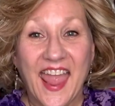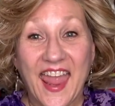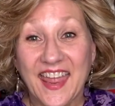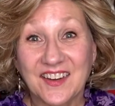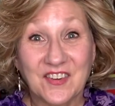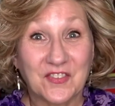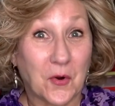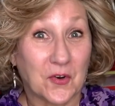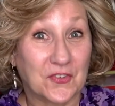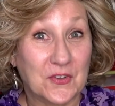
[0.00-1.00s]
And of
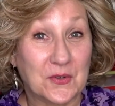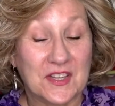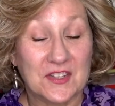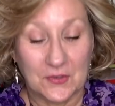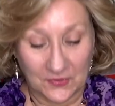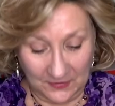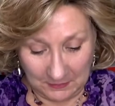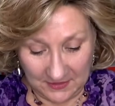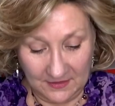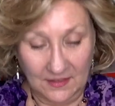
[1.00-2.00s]
course, you can use
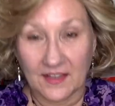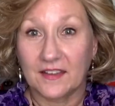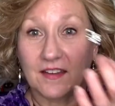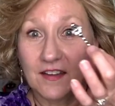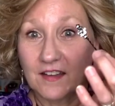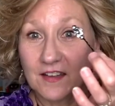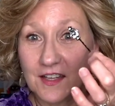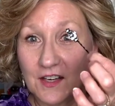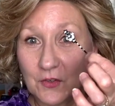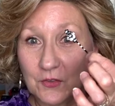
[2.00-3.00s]
something like,
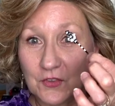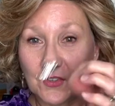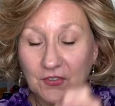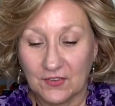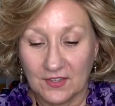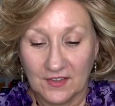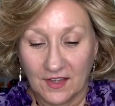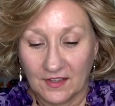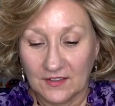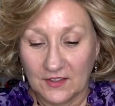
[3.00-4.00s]
just
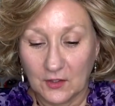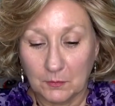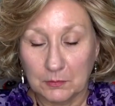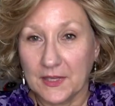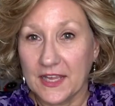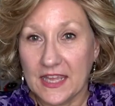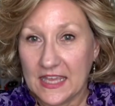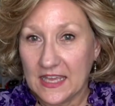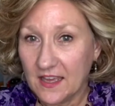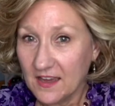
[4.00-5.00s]
a little
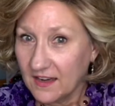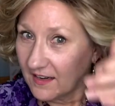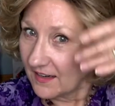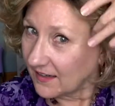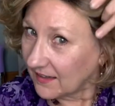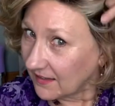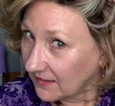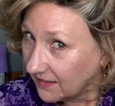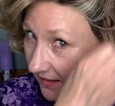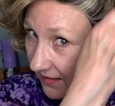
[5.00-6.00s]
blingy
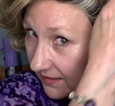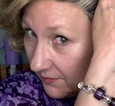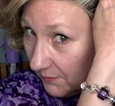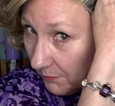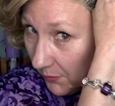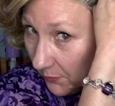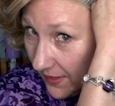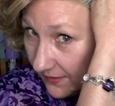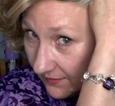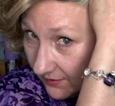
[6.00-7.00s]

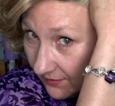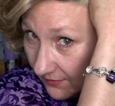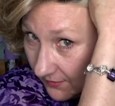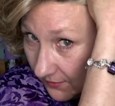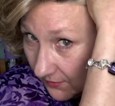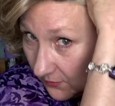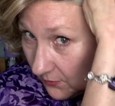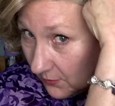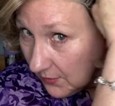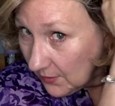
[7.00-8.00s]
barrette
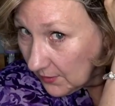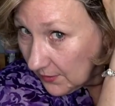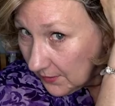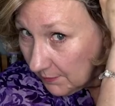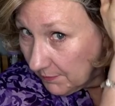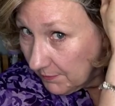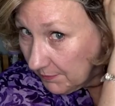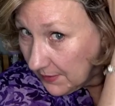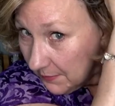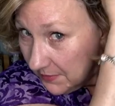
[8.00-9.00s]
or
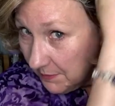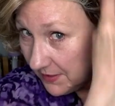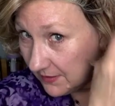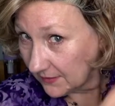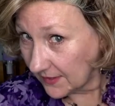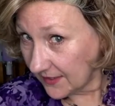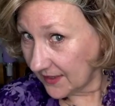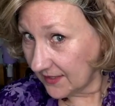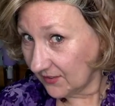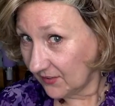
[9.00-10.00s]
bobby pin like
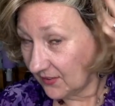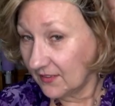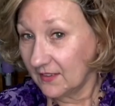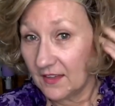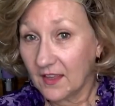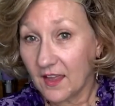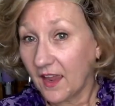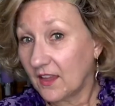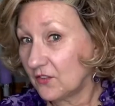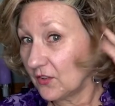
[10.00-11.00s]
this,
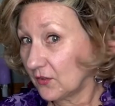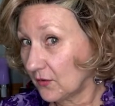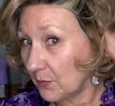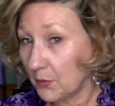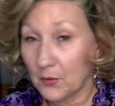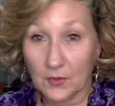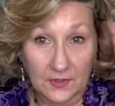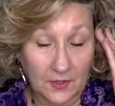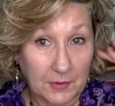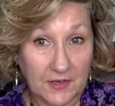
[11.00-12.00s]
and just put a
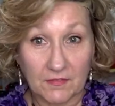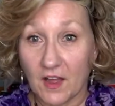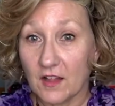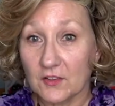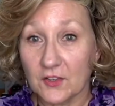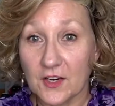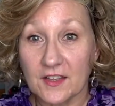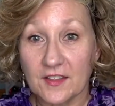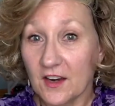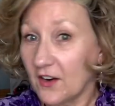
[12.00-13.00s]
little bit of color
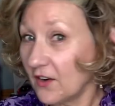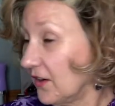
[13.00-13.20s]
in there,